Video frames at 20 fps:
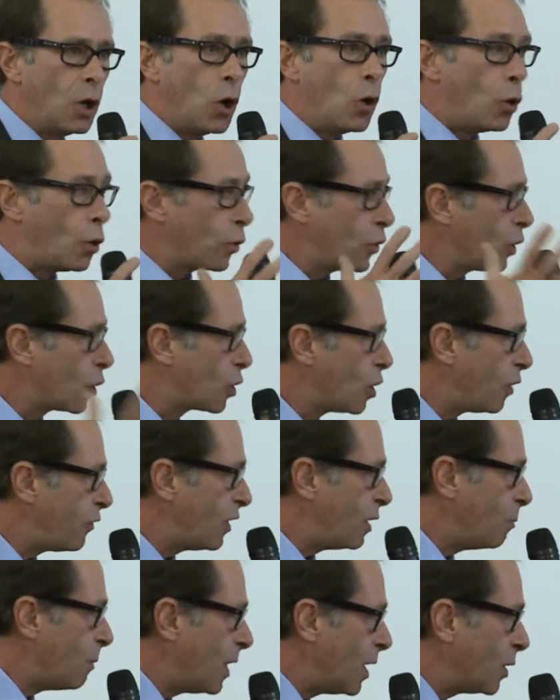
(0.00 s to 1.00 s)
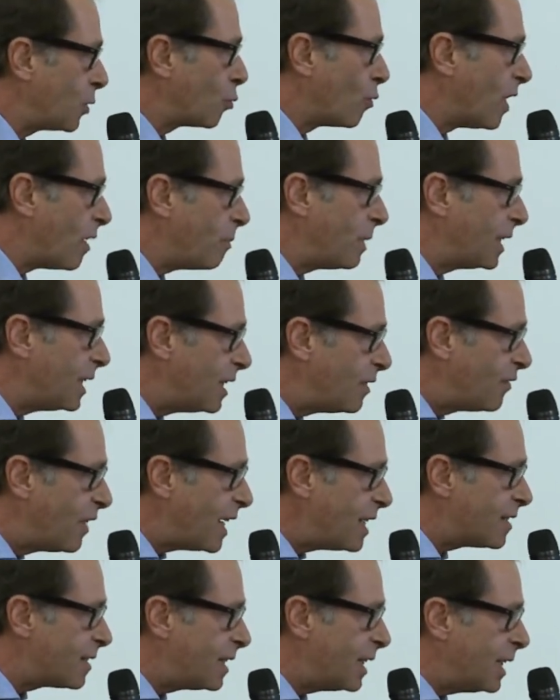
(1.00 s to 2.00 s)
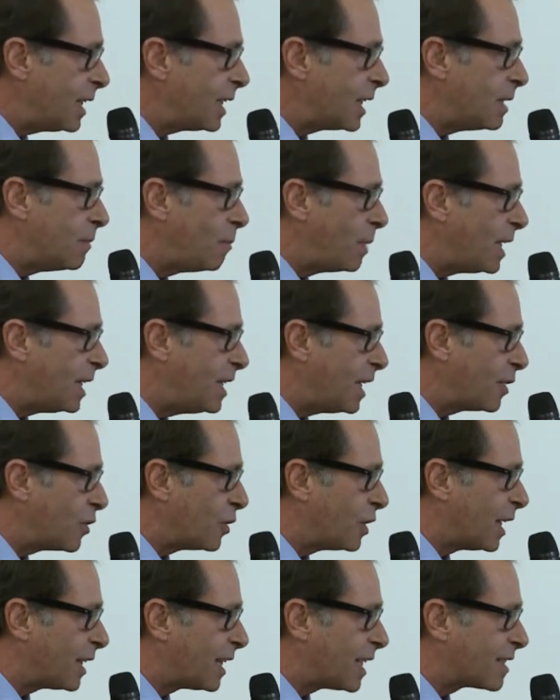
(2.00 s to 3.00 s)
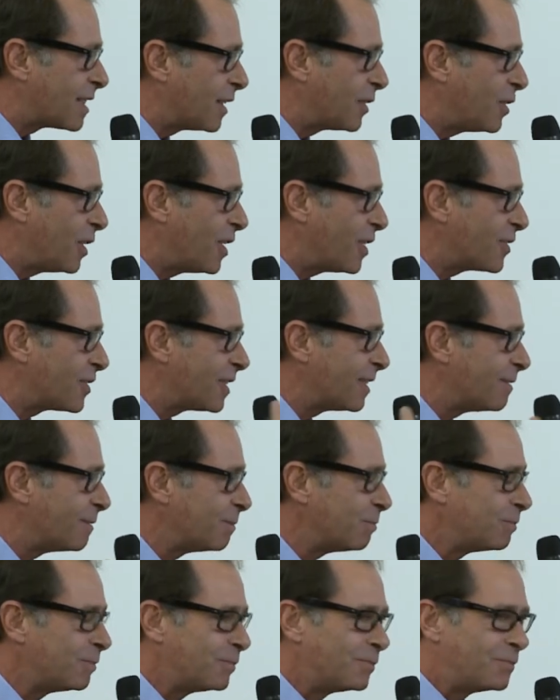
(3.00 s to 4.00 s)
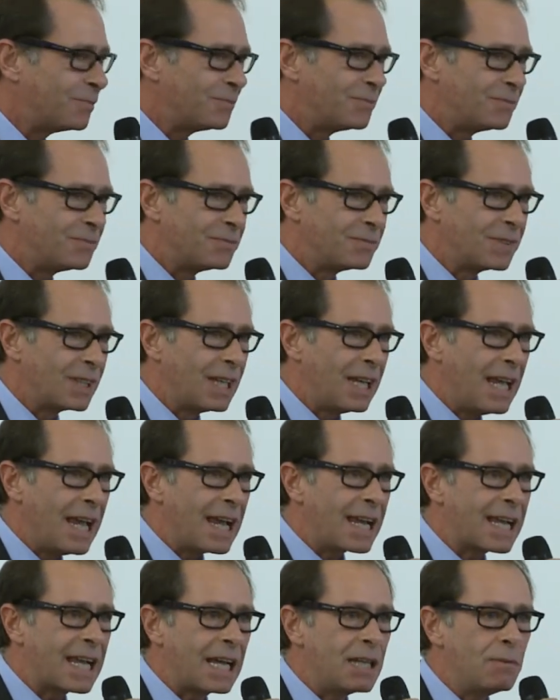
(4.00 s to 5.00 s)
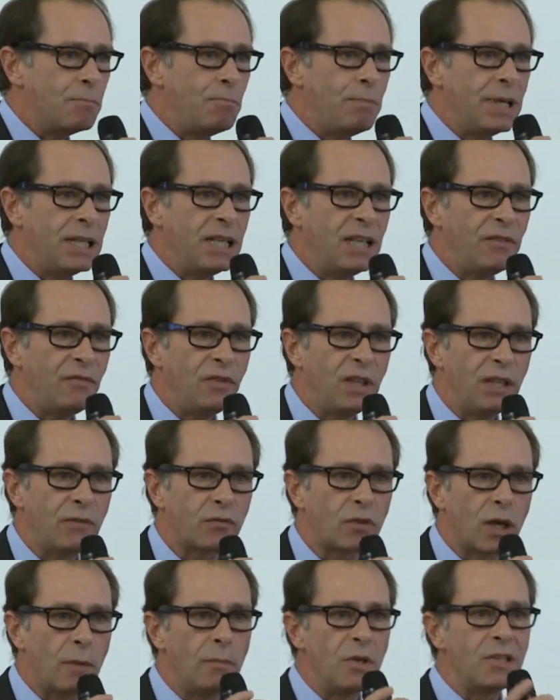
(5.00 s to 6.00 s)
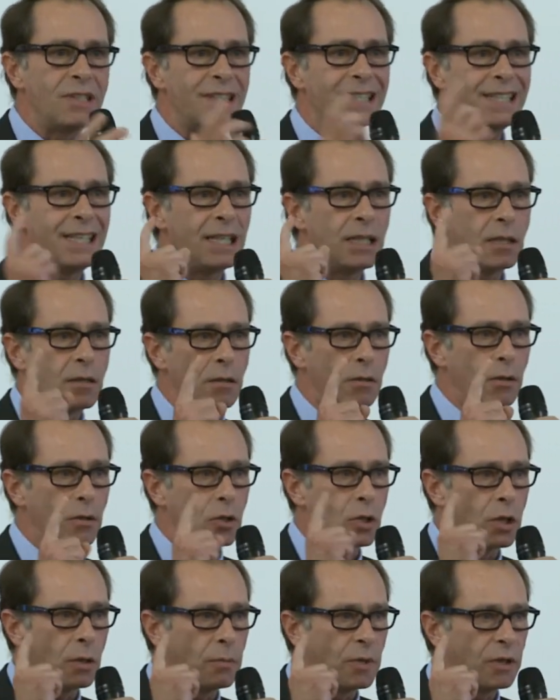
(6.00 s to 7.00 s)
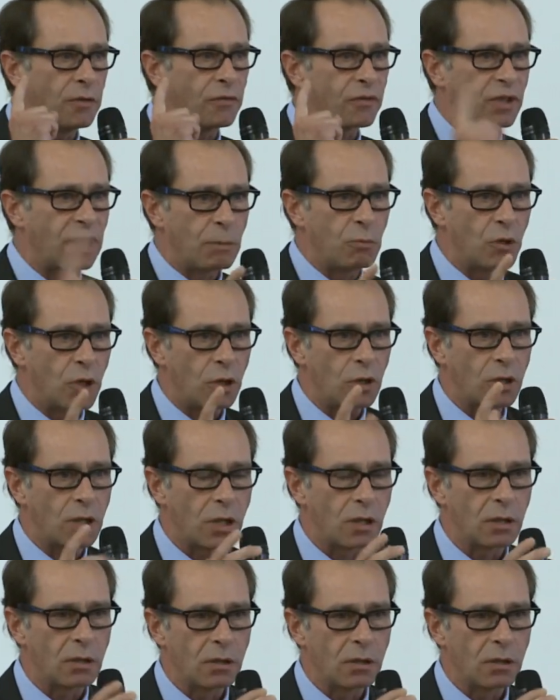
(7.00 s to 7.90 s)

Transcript: or the government who have been investing in building the data centers, can benefit from a single common framework